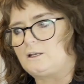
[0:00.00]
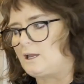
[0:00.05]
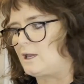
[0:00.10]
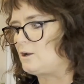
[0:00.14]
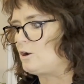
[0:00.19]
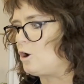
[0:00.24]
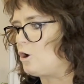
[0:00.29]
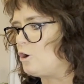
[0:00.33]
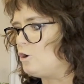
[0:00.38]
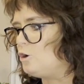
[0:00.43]
at
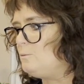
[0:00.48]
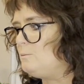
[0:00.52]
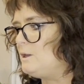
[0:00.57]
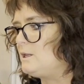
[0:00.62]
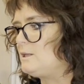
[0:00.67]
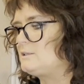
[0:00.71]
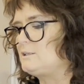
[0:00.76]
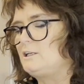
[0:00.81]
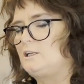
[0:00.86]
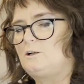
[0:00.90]
home
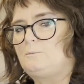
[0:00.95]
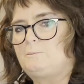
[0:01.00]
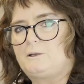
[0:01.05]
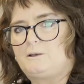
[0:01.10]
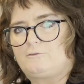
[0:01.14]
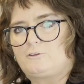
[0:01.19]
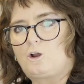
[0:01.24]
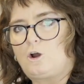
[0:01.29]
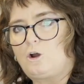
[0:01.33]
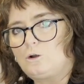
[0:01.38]
is a little bit
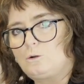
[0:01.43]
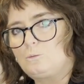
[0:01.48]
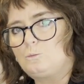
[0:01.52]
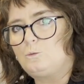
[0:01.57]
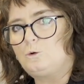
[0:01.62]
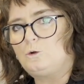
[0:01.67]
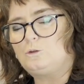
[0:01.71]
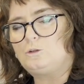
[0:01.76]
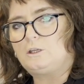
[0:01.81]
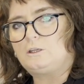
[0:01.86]
of cotton
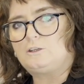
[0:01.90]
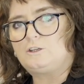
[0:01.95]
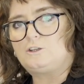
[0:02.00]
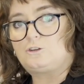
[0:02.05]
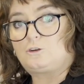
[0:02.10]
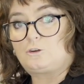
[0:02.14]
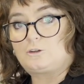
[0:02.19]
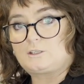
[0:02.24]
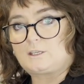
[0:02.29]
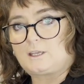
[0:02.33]
wool in your
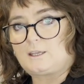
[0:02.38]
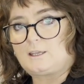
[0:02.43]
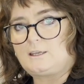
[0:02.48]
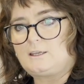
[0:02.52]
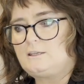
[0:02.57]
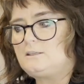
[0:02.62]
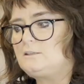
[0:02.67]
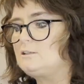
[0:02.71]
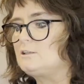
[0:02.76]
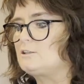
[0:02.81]
dog's
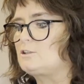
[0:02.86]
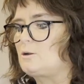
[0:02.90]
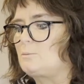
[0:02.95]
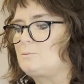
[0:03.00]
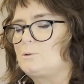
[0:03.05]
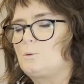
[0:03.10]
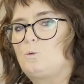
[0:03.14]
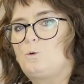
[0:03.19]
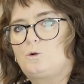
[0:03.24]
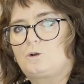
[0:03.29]
ears to stop the
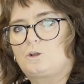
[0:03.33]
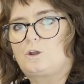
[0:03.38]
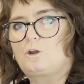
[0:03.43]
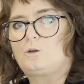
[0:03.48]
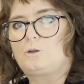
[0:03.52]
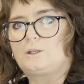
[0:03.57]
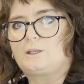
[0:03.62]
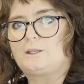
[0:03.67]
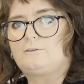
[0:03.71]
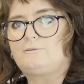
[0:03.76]
water
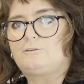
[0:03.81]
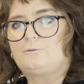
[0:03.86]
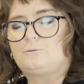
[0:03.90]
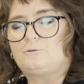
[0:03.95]
going in